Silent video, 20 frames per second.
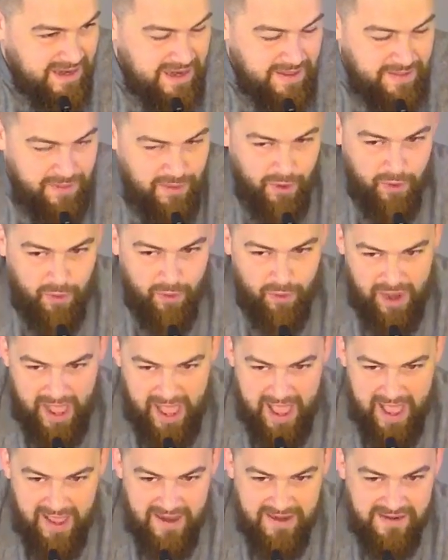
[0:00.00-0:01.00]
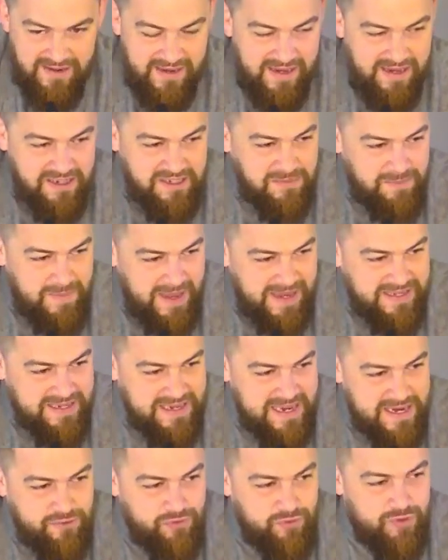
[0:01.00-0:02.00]
The Quran is meant
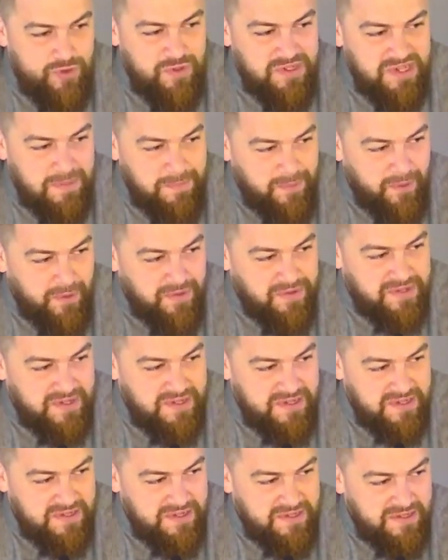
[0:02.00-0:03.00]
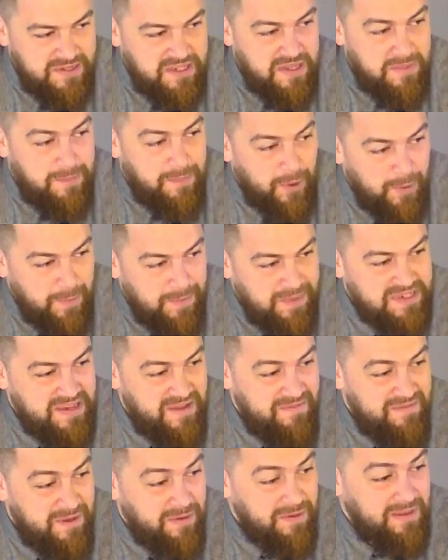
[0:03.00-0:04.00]
to introduce a person to the purpose
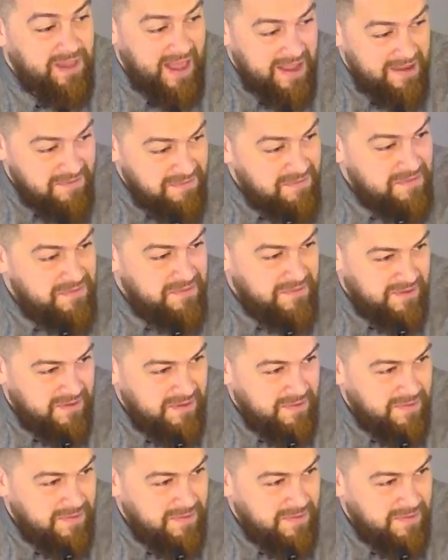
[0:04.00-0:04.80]
of their life,